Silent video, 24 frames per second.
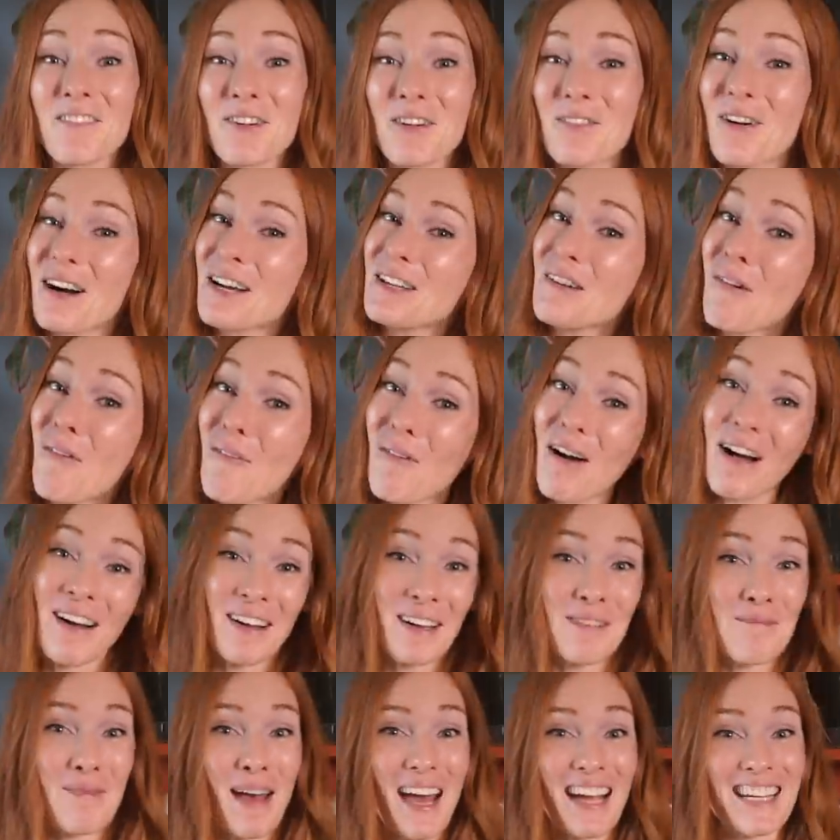everyone,
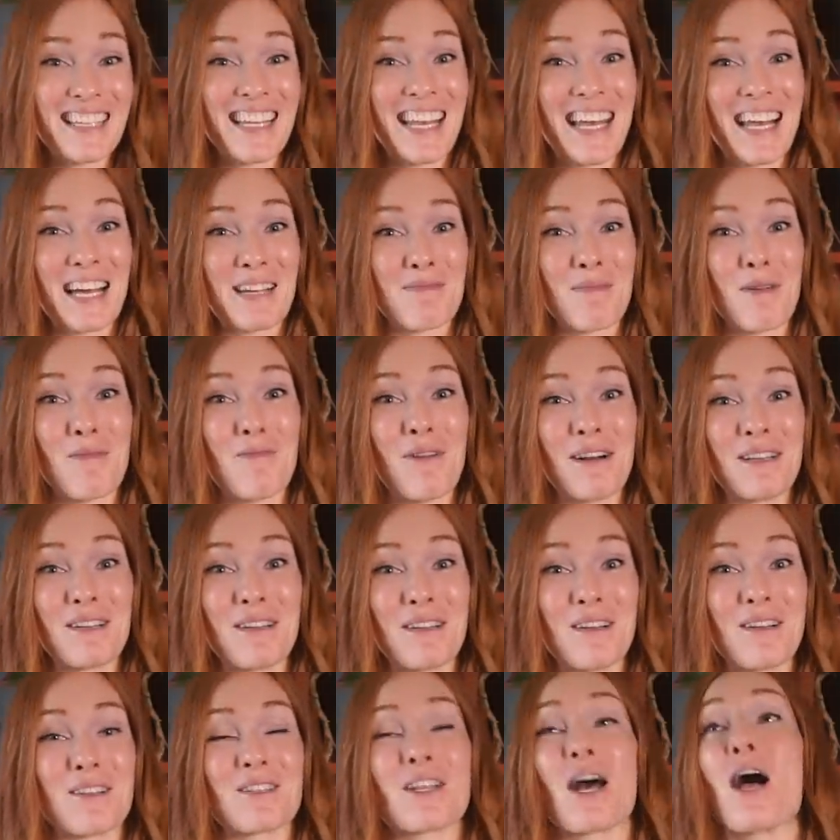welcome back to Animal
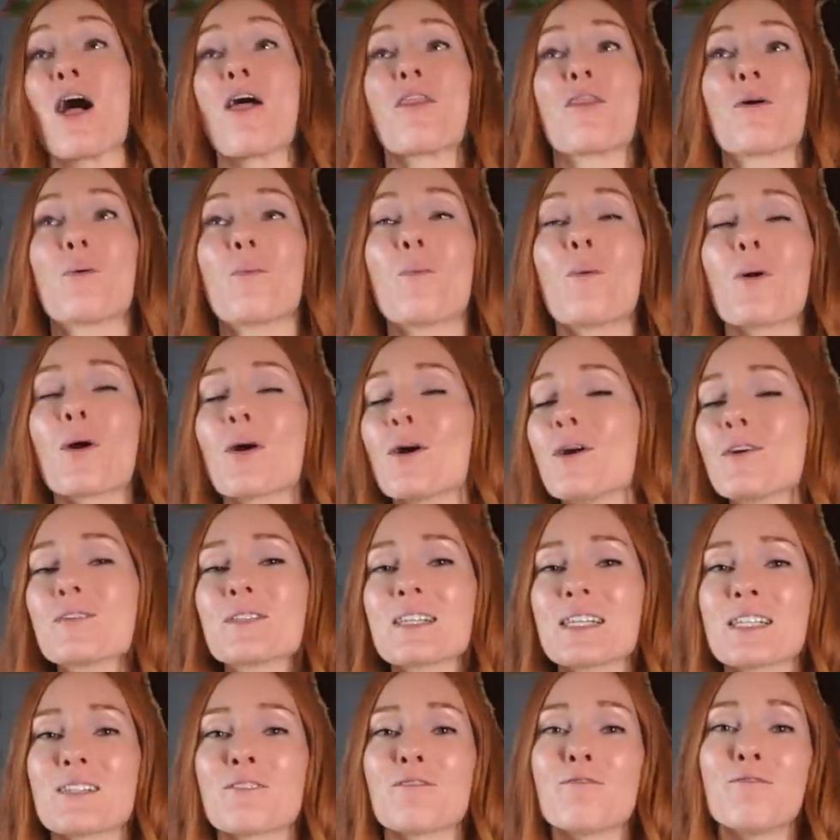Wonders. The world
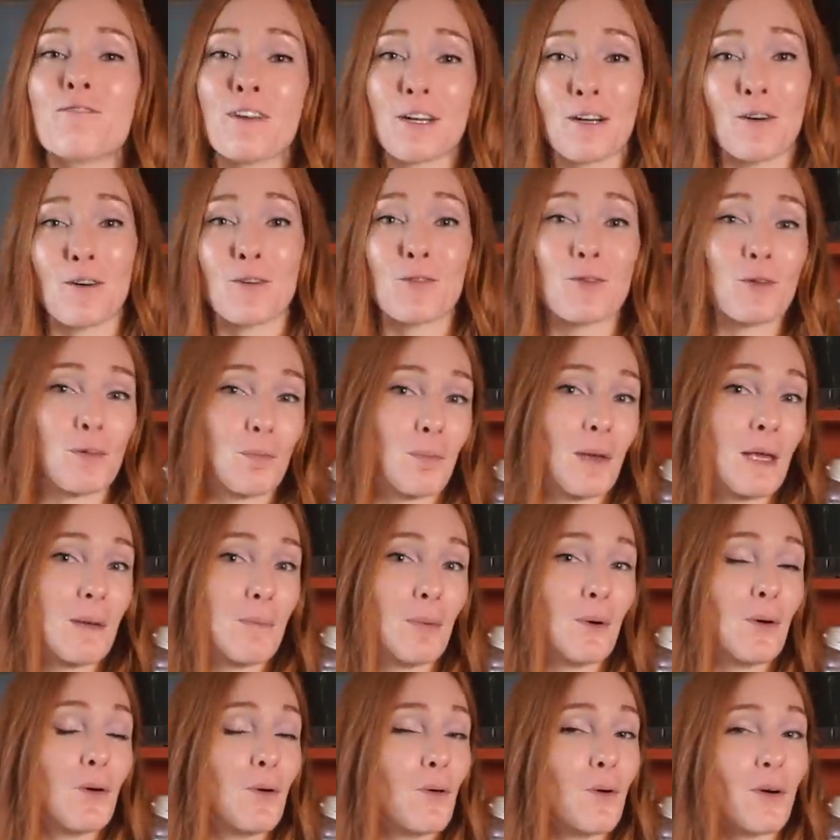is filled with
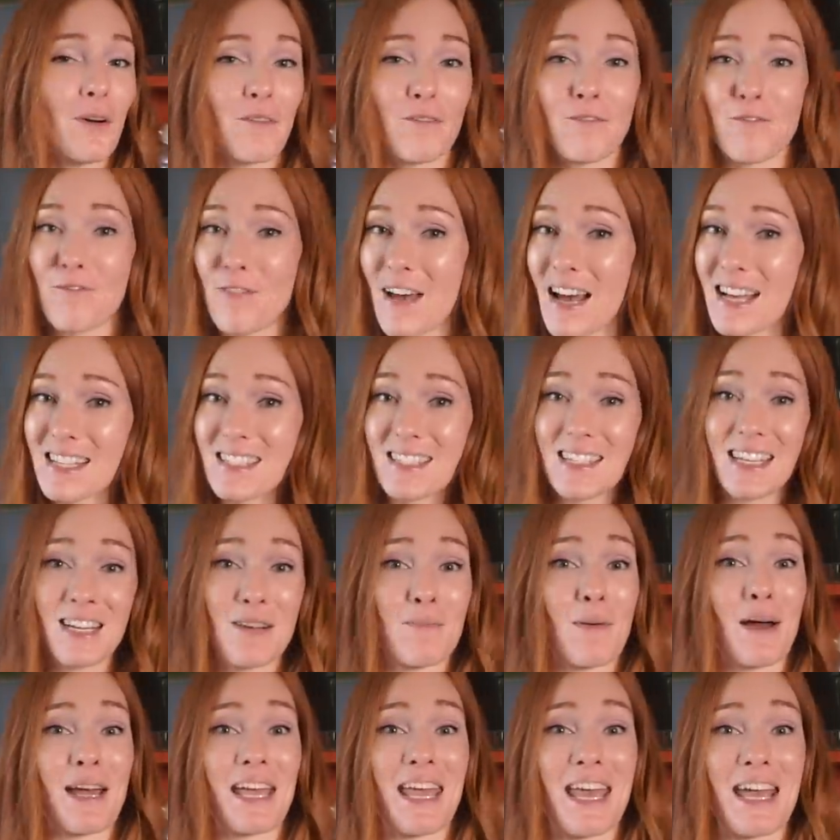people who are fascinated
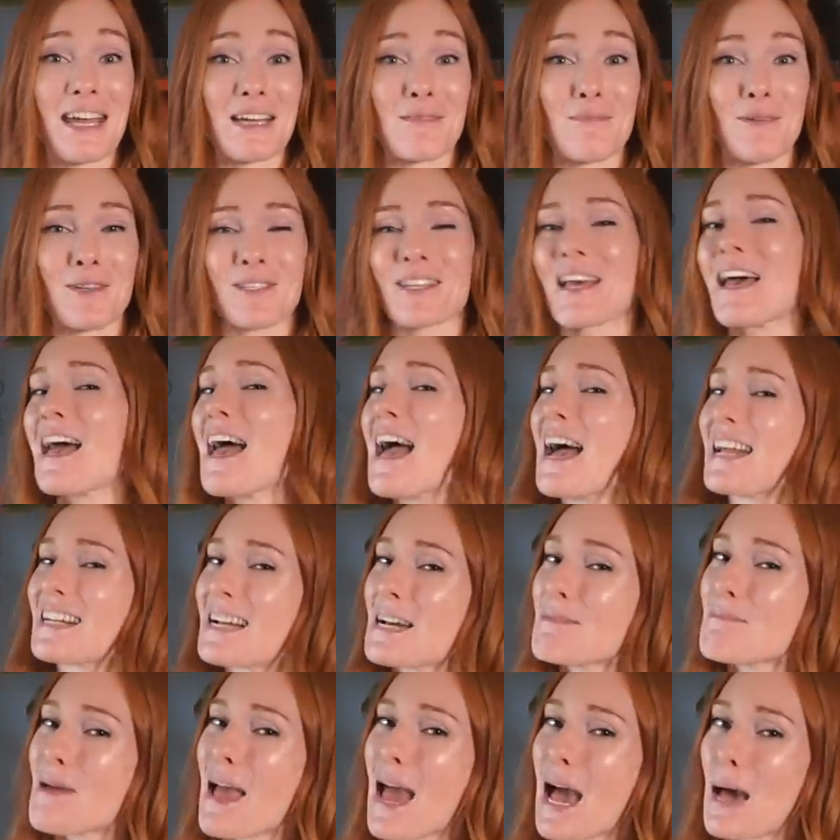by animals, and
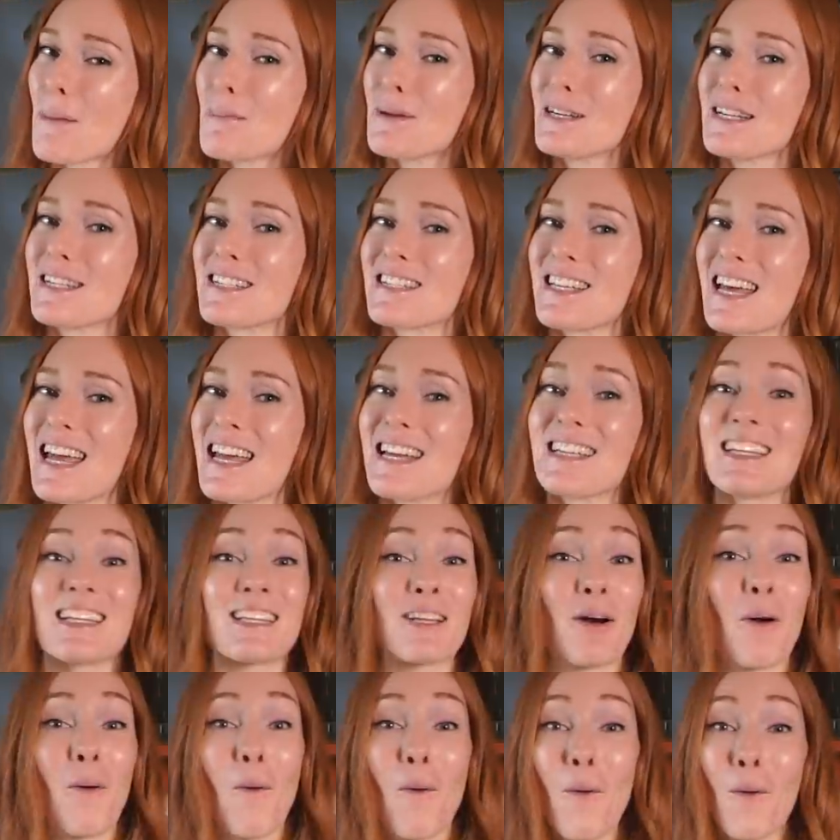I'm happy to say that
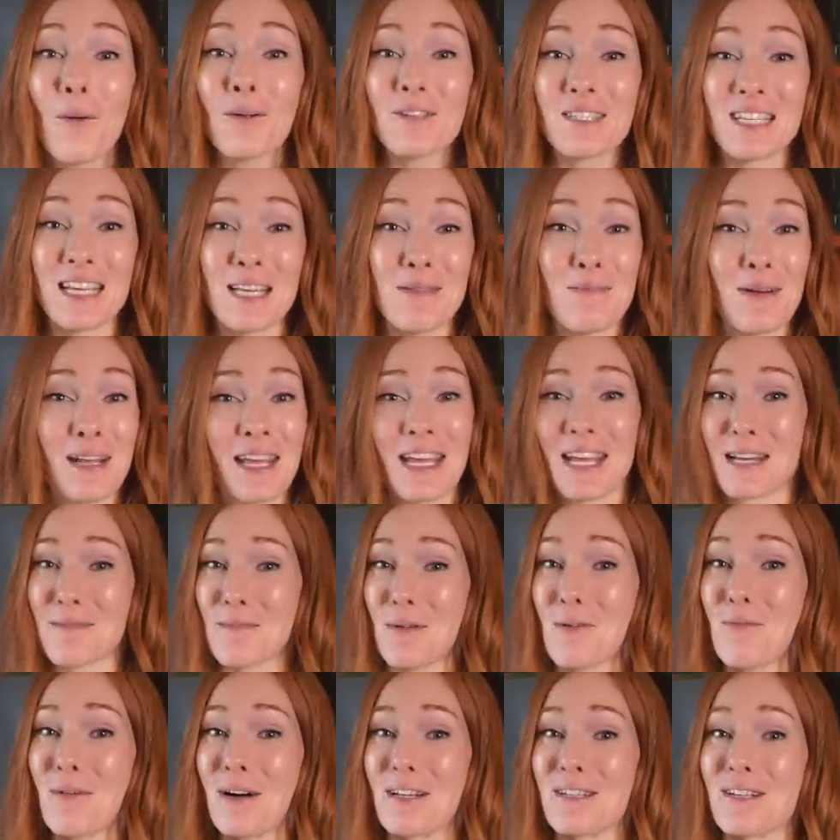the whole team at
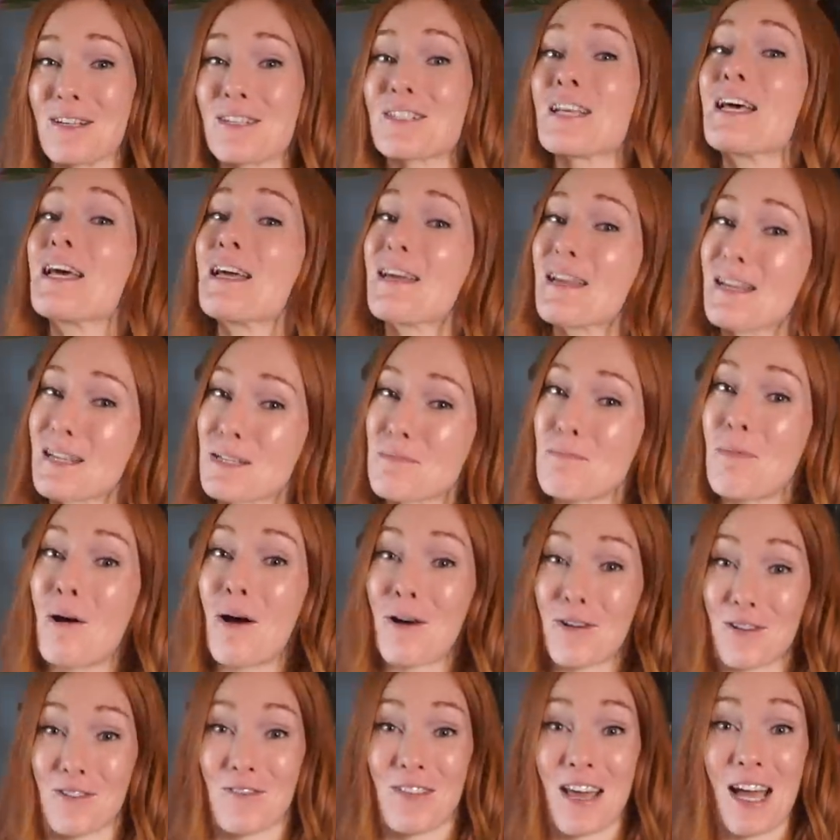Animal Wonders is
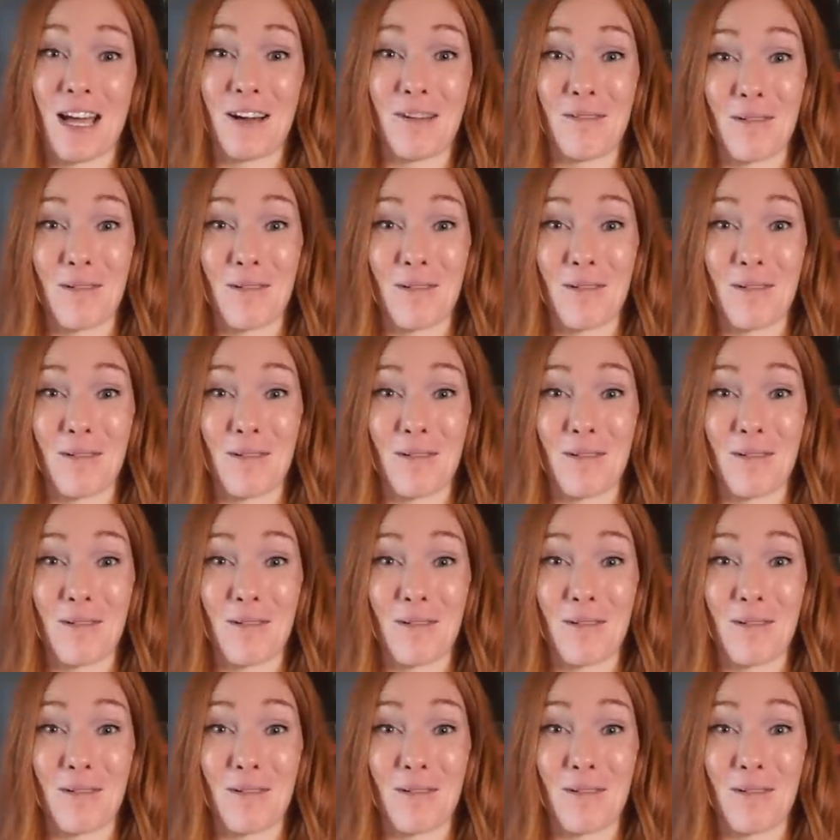part of that